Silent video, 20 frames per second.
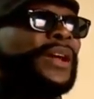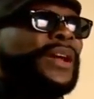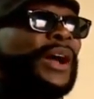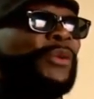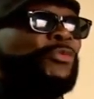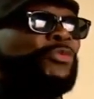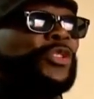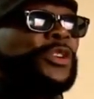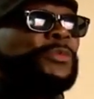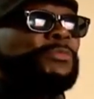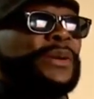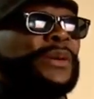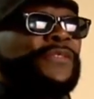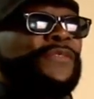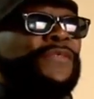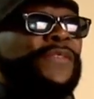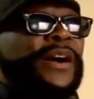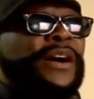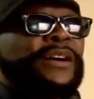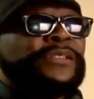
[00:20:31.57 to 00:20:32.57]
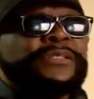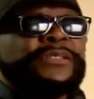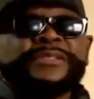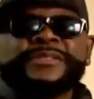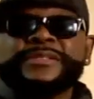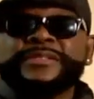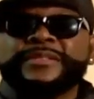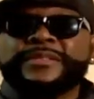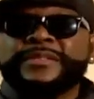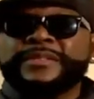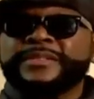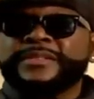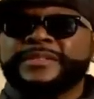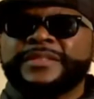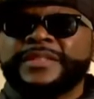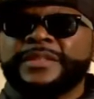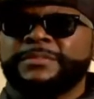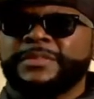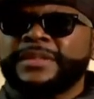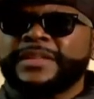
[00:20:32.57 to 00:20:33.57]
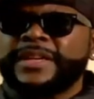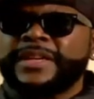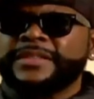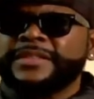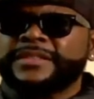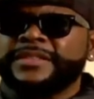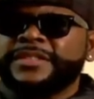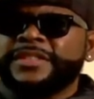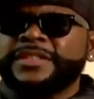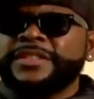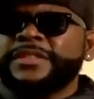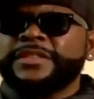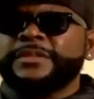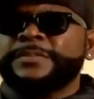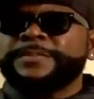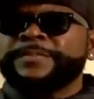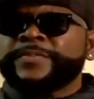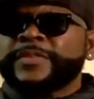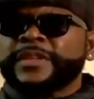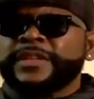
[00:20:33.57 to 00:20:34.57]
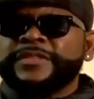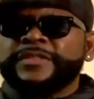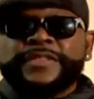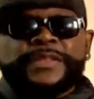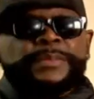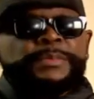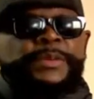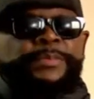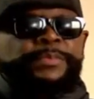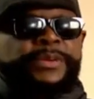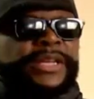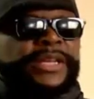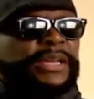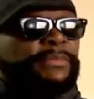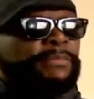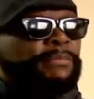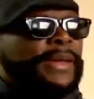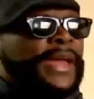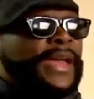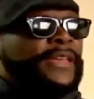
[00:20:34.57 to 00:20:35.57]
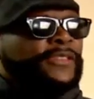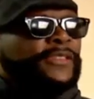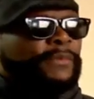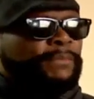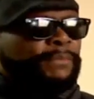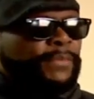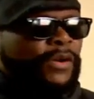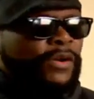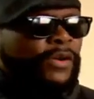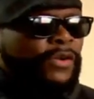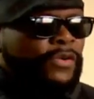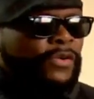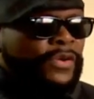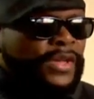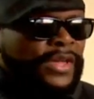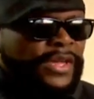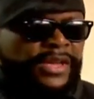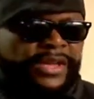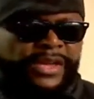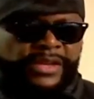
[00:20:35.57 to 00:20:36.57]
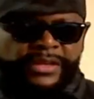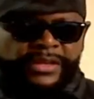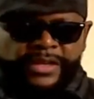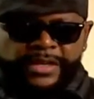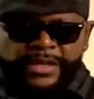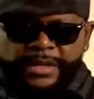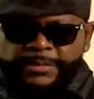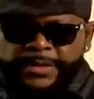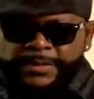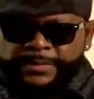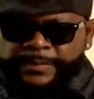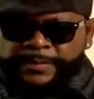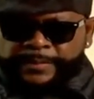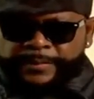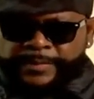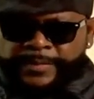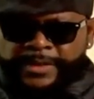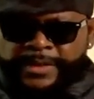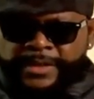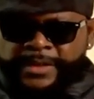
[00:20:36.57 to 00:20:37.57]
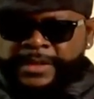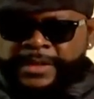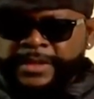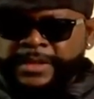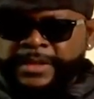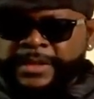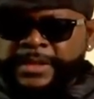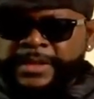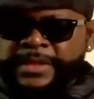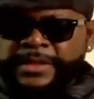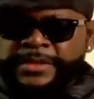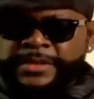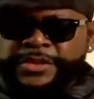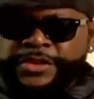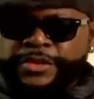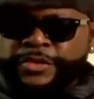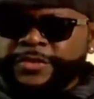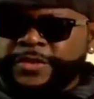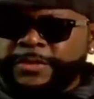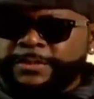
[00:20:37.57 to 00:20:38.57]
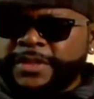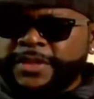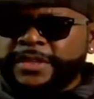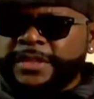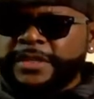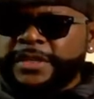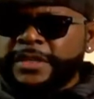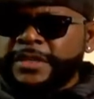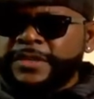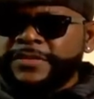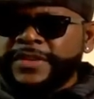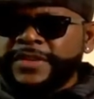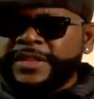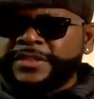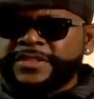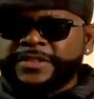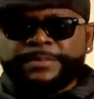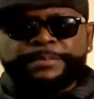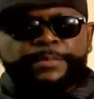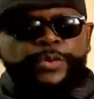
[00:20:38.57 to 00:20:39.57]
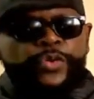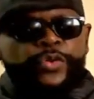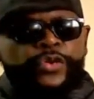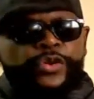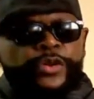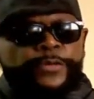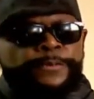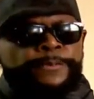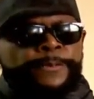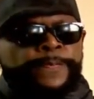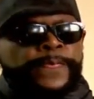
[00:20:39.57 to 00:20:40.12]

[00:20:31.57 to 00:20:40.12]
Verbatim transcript: I wanted my father to see me at the gym and see me playing basketball and come and show some love and support.